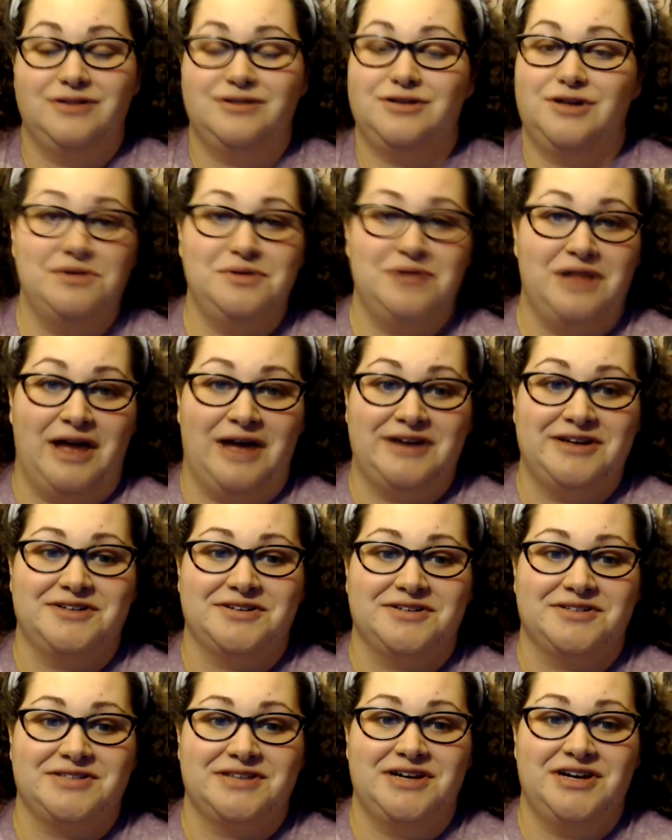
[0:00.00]
Don't lie to
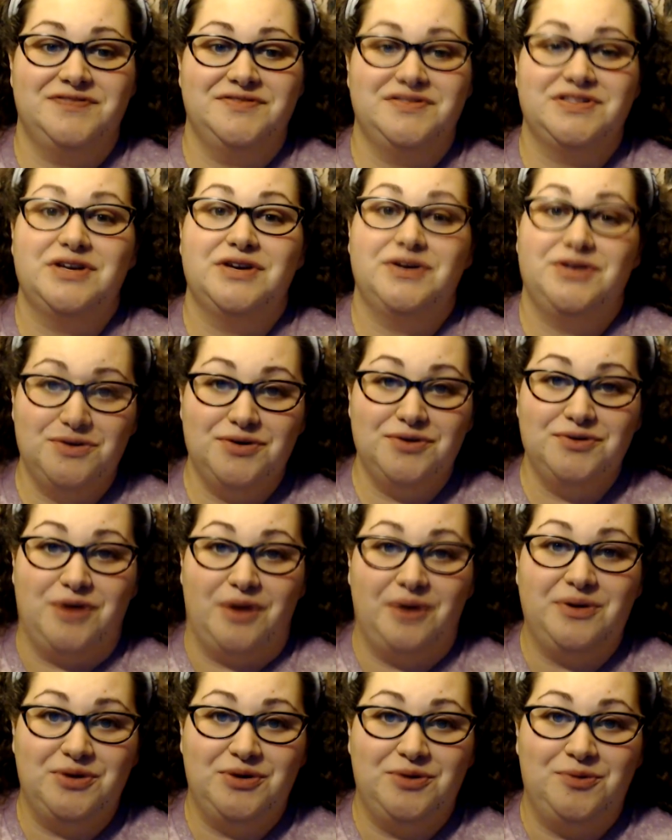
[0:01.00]
yourselves. You
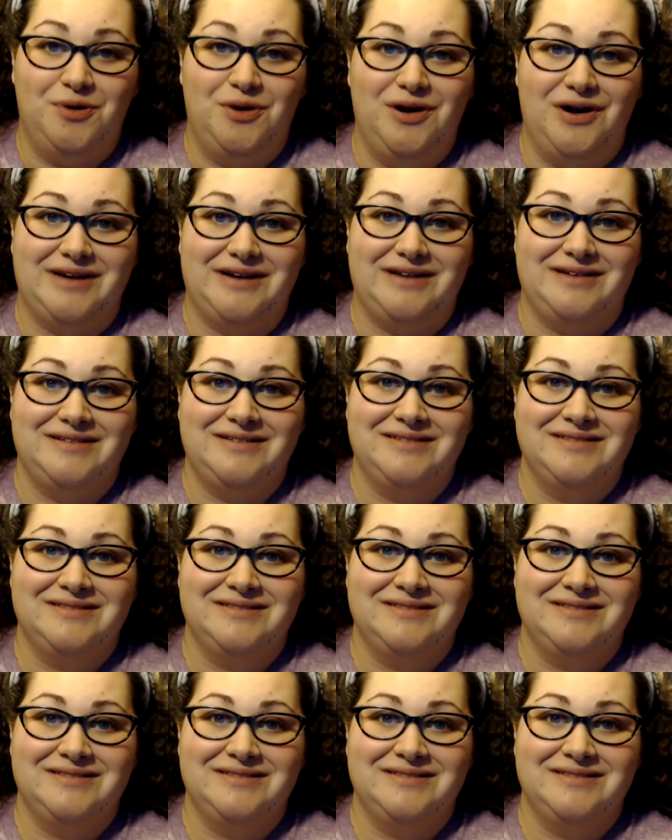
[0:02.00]
know you would.